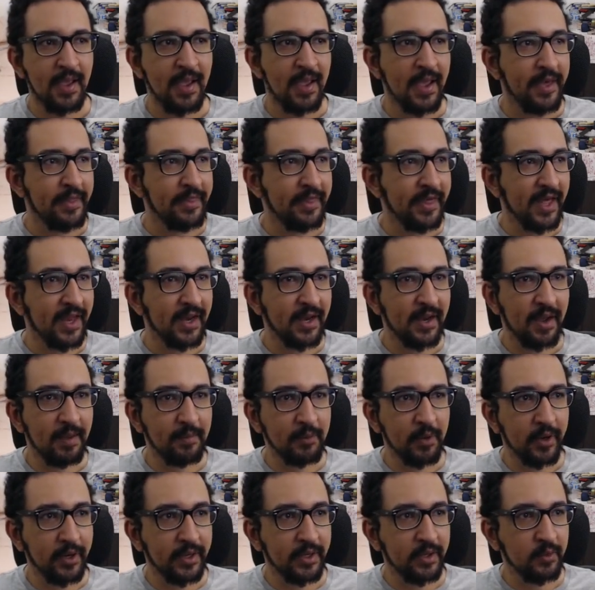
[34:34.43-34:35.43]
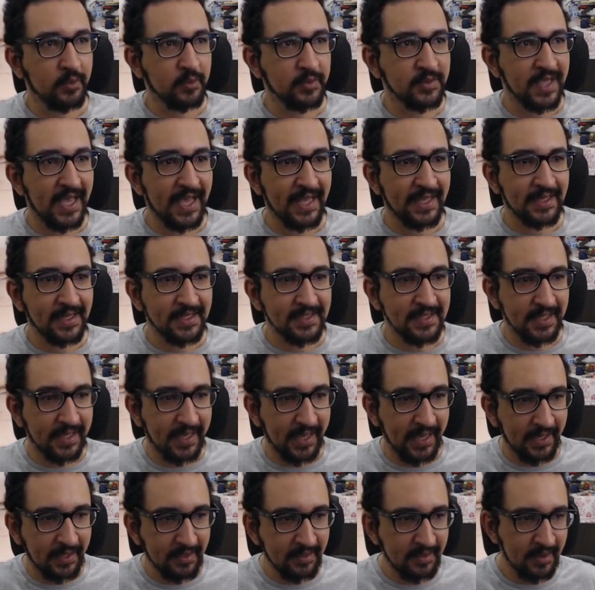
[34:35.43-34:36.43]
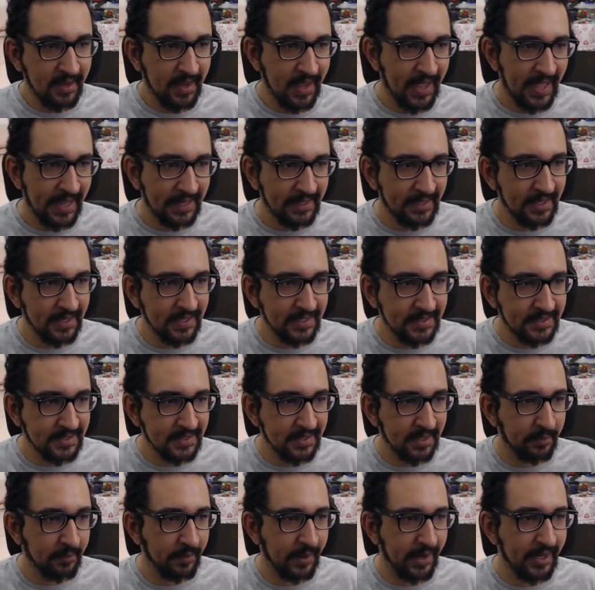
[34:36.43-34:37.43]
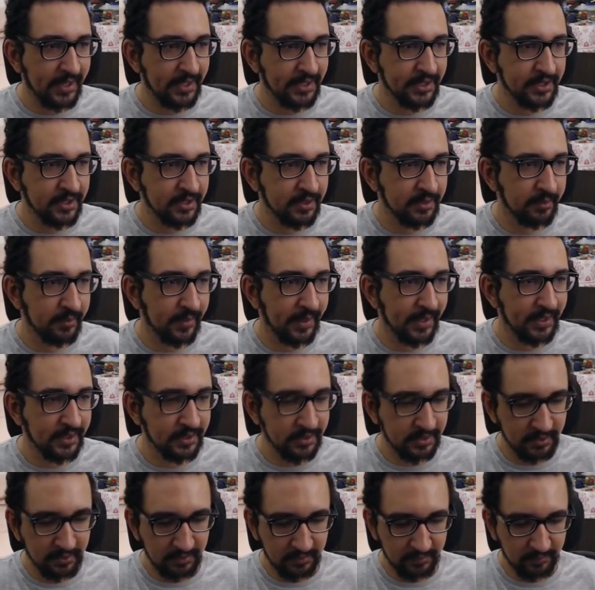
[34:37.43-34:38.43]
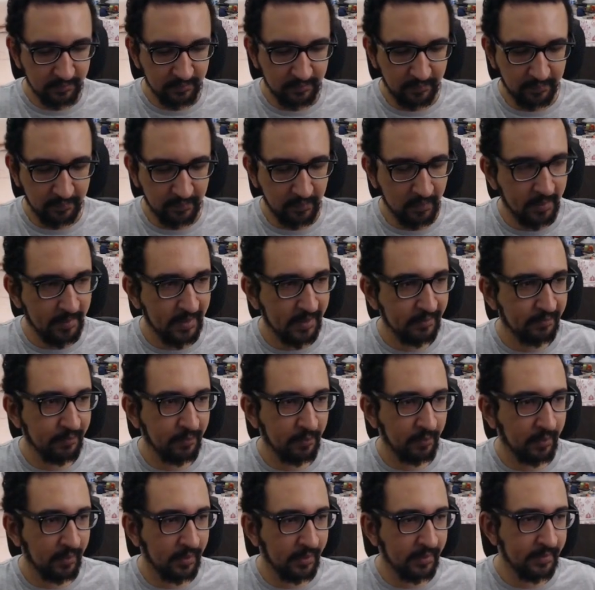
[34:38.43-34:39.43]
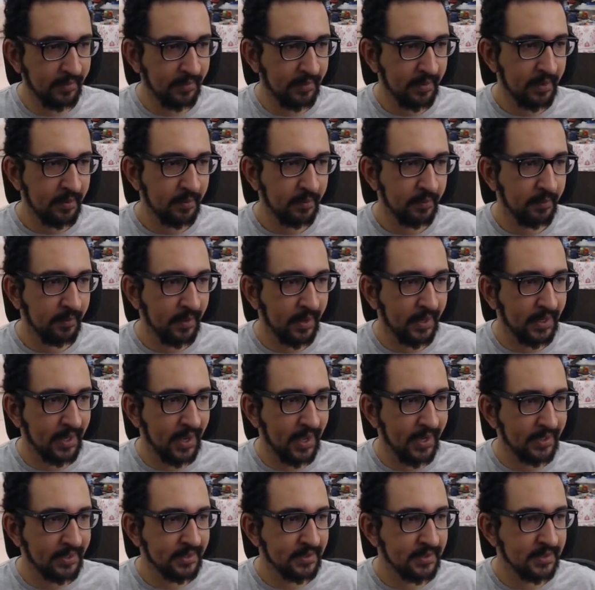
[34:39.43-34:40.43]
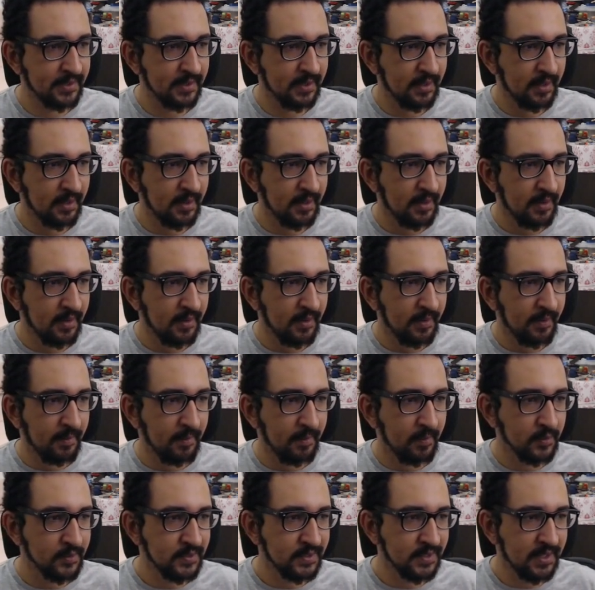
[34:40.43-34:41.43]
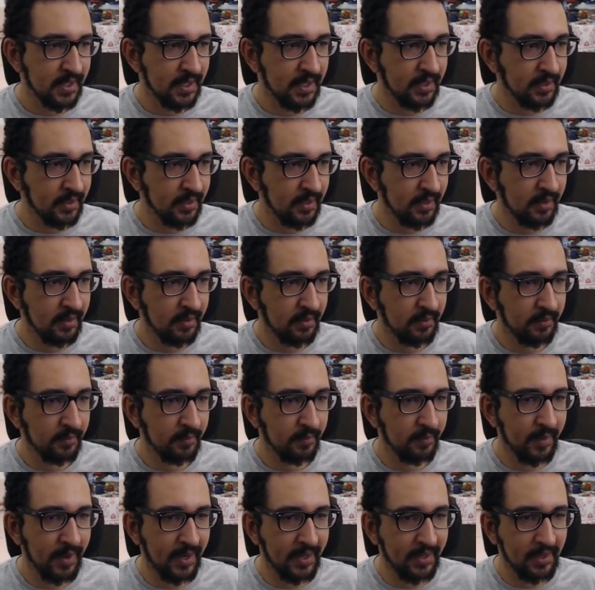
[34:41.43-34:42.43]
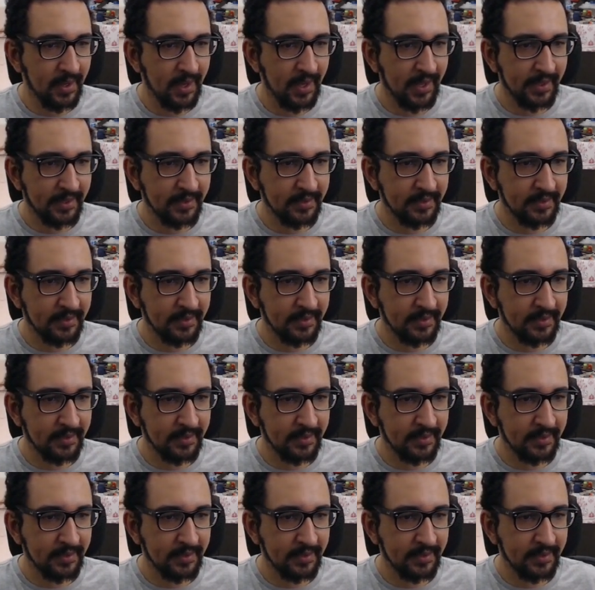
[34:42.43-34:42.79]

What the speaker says: And then I'm gonna use Atlas again. Atlas arrange range 4x4 red light Mustang red light.